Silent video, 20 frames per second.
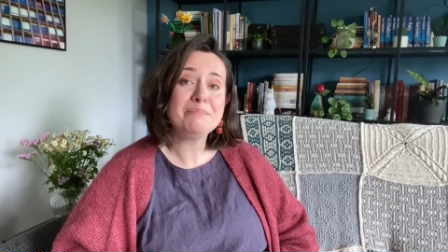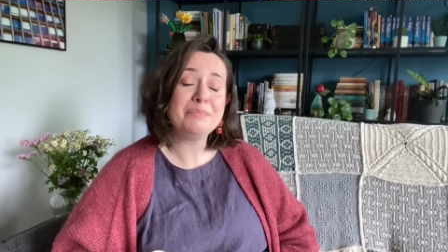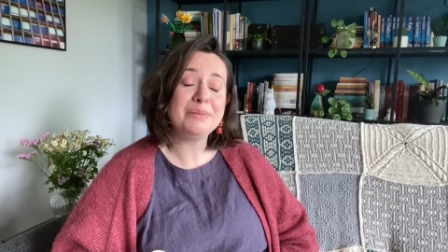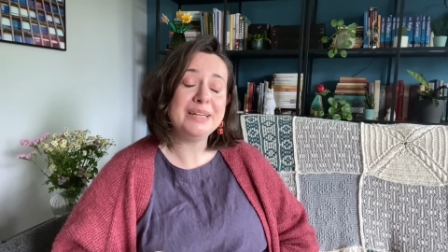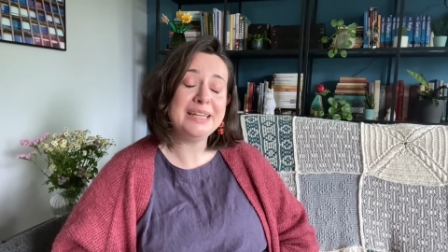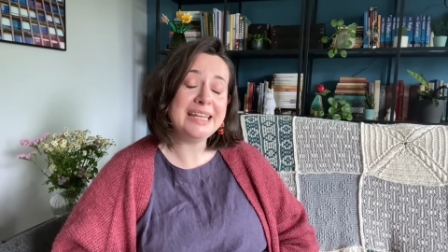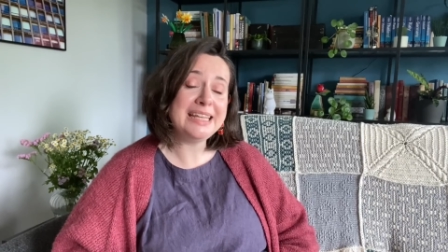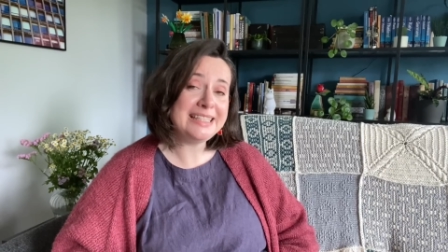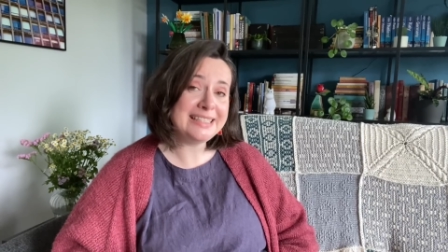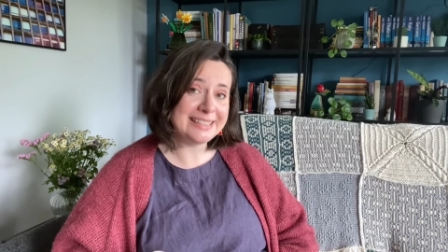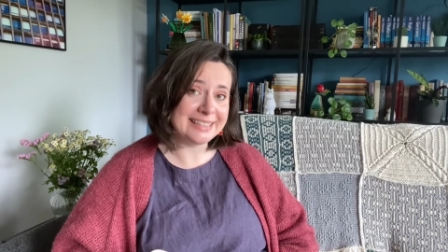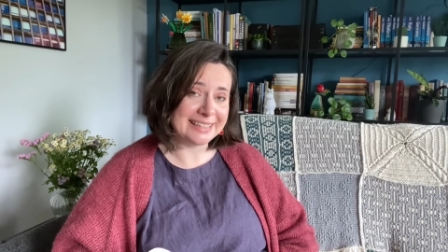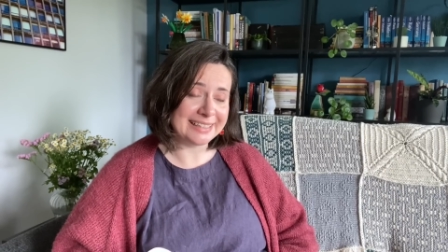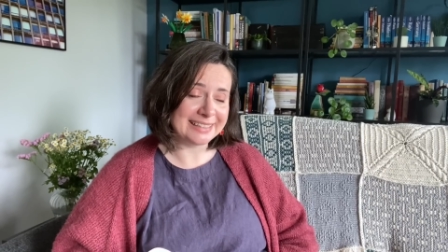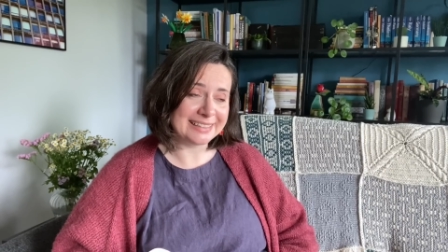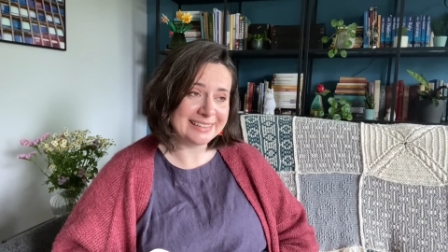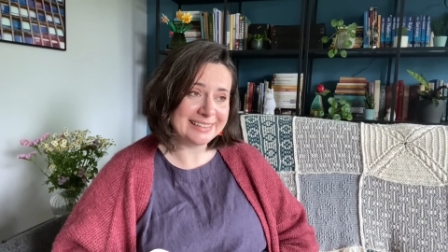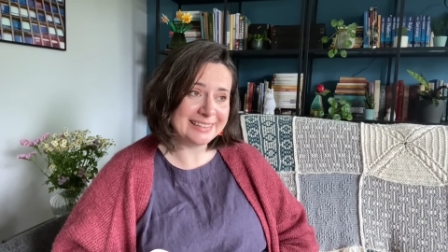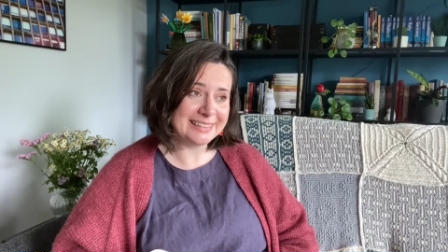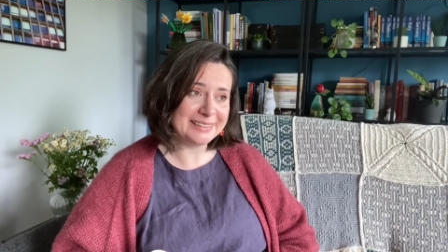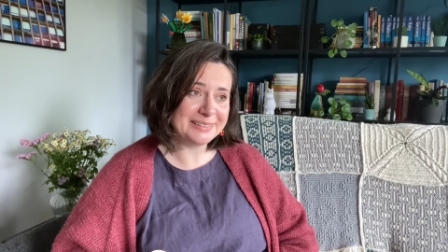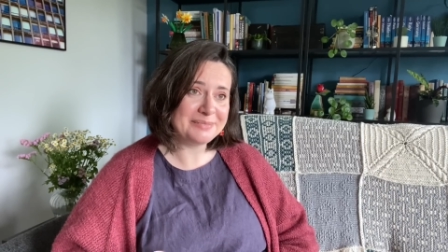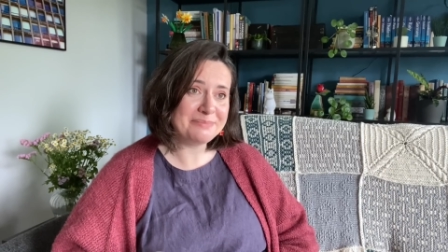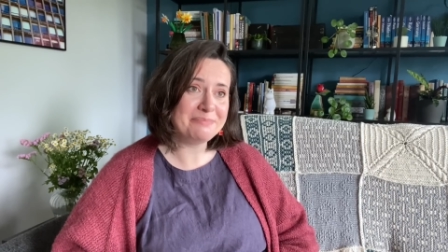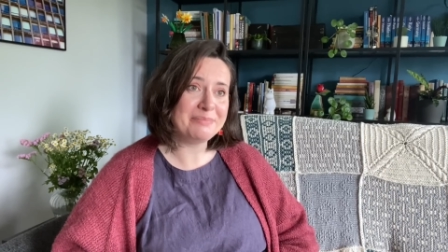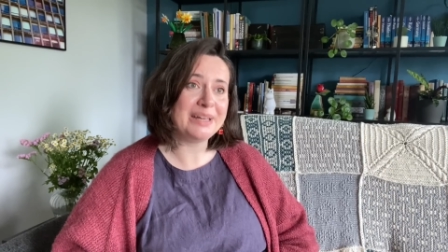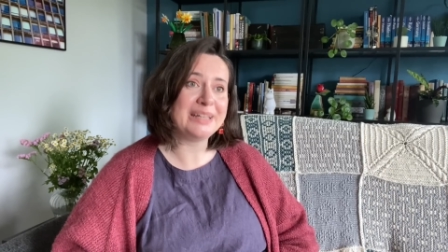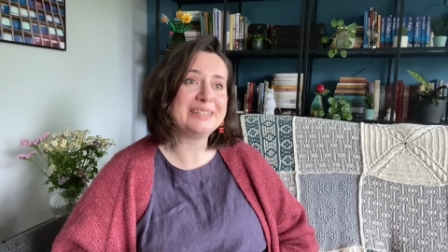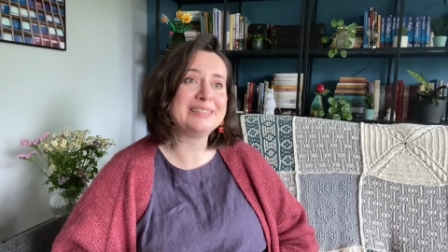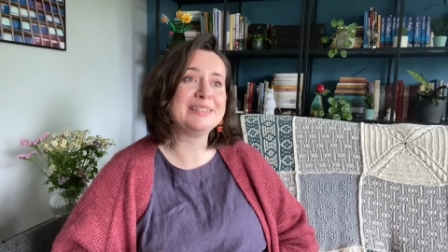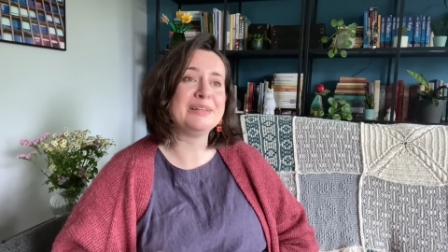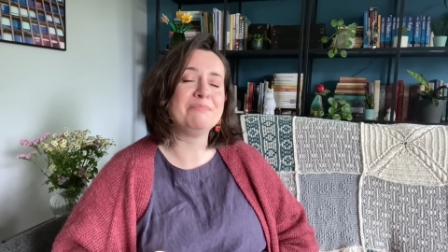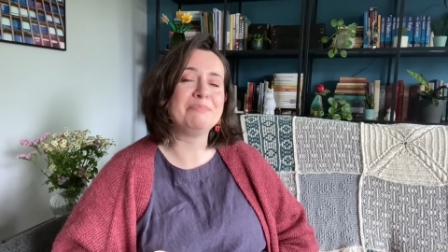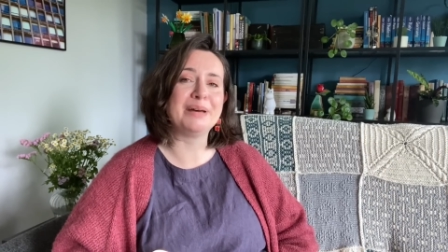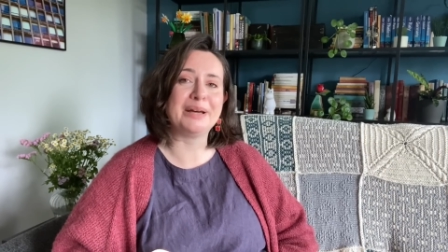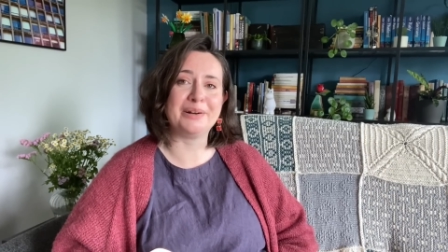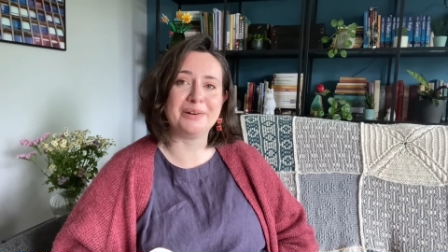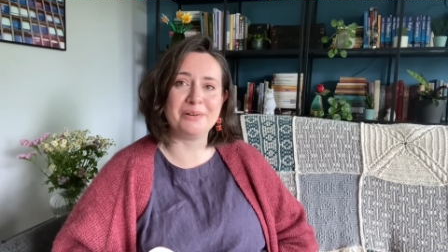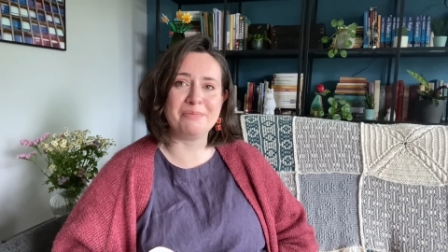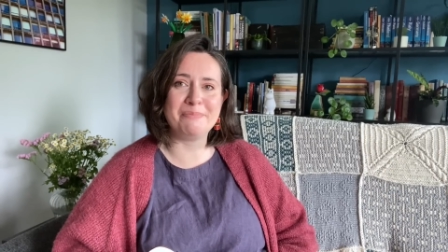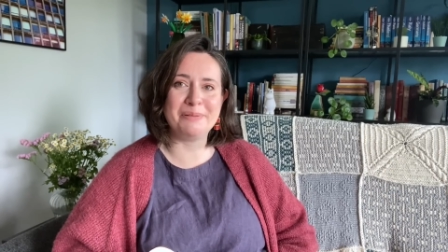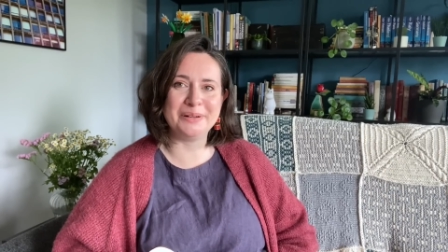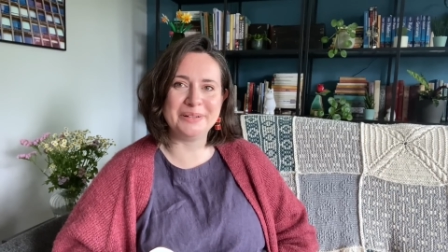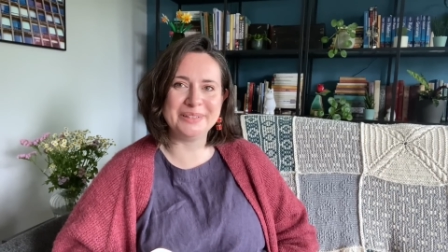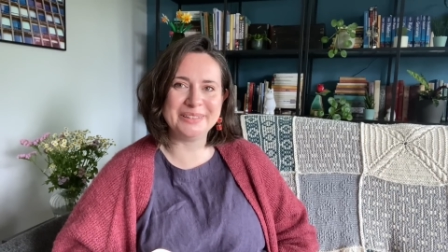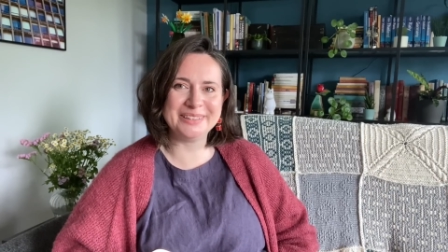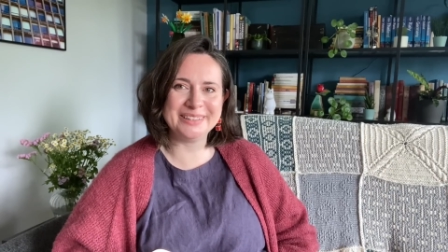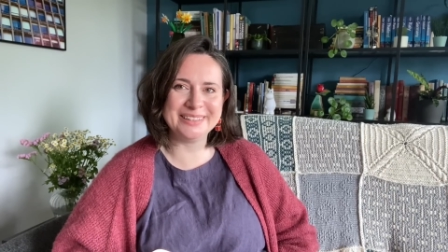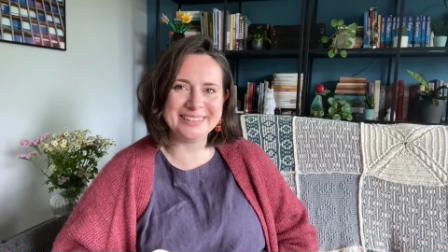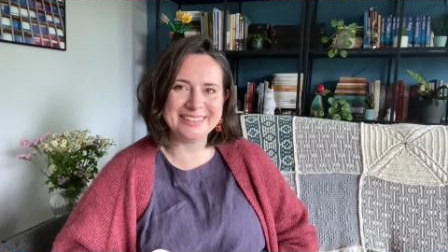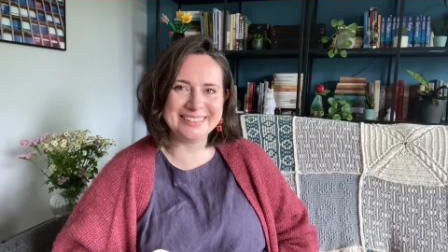Knitting makes it bearable.